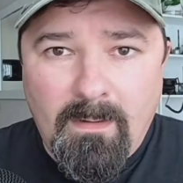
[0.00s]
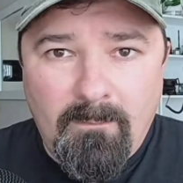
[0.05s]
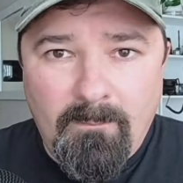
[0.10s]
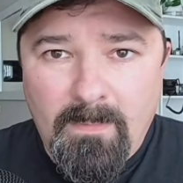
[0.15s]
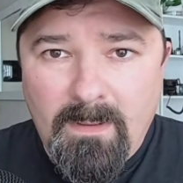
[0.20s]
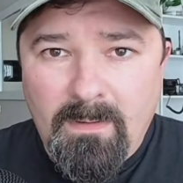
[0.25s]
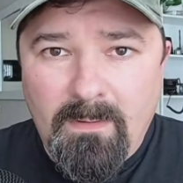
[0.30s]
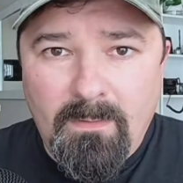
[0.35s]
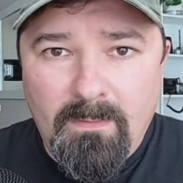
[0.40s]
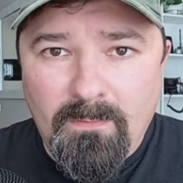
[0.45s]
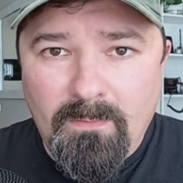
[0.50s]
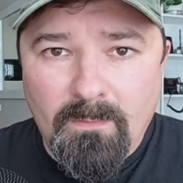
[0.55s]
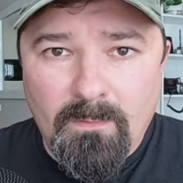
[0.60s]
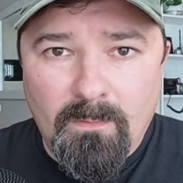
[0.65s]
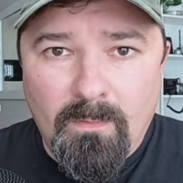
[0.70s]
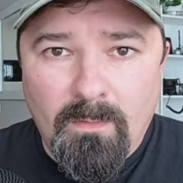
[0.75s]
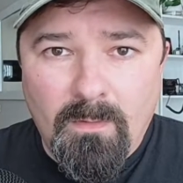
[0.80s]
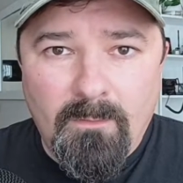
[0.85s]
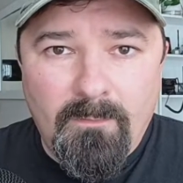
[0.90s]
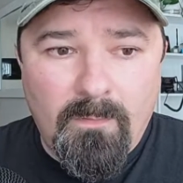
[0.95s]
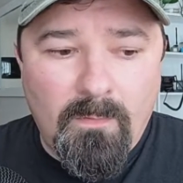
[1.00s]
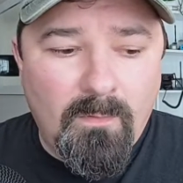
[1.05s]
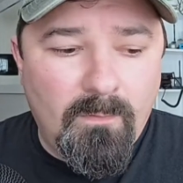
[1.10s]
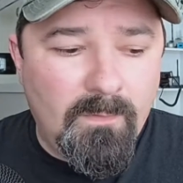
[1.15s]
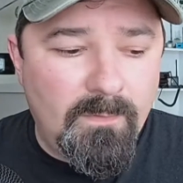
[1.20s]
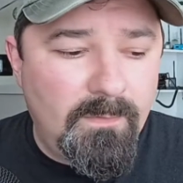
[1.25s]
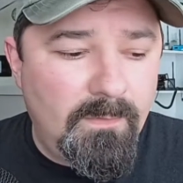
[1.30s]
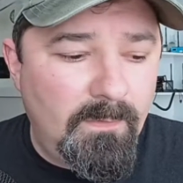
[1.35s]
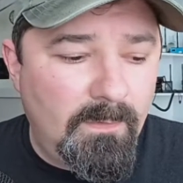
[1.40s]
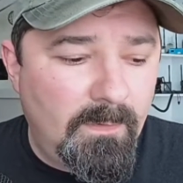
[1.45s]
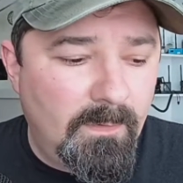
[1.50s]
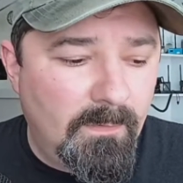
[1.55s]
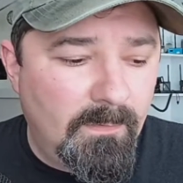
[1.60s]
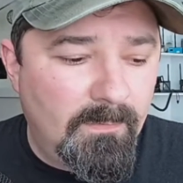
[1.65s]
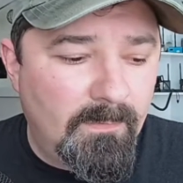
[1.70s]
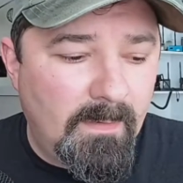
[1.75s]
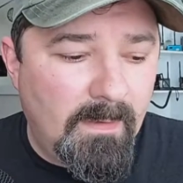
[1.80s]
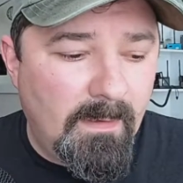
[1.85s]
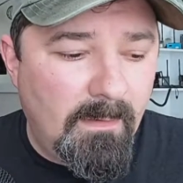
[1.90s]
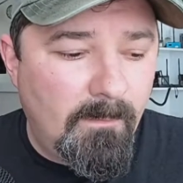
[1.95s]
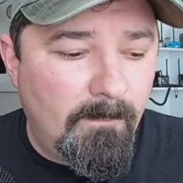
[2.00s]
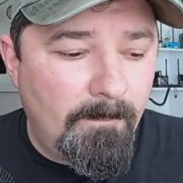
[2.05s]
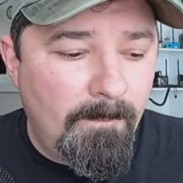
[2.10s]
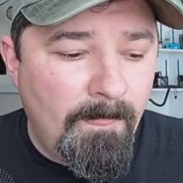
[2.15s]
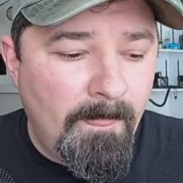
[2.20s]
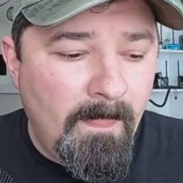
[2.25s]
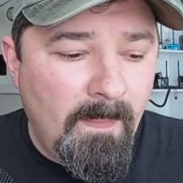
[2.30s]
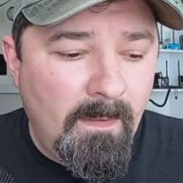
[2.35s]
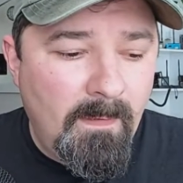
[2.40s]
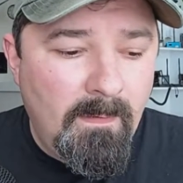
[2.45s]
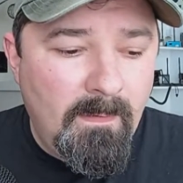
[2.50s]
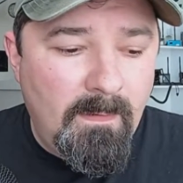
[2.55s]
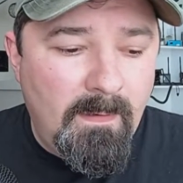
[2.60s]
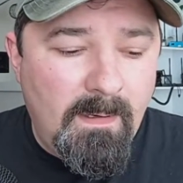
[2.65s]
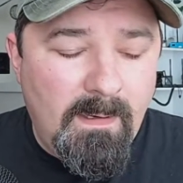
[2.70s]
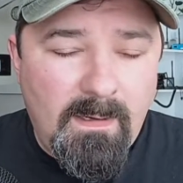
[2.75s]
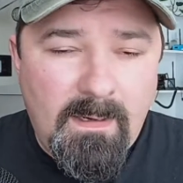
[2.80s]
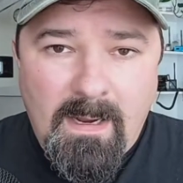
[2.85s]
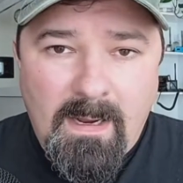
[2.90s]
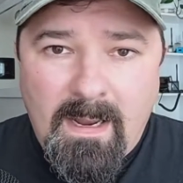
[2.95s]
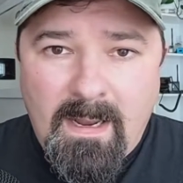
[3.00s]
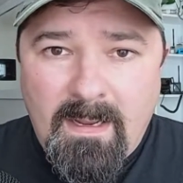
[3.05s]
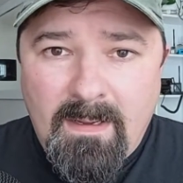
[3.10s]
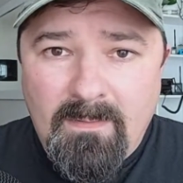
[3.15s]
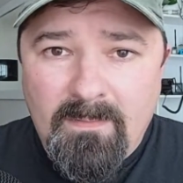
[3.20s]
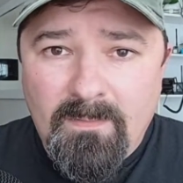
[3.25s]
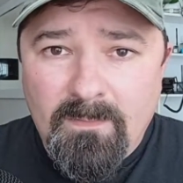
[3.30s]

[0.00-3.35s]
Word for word: I've been using LoRa for over two years now. It has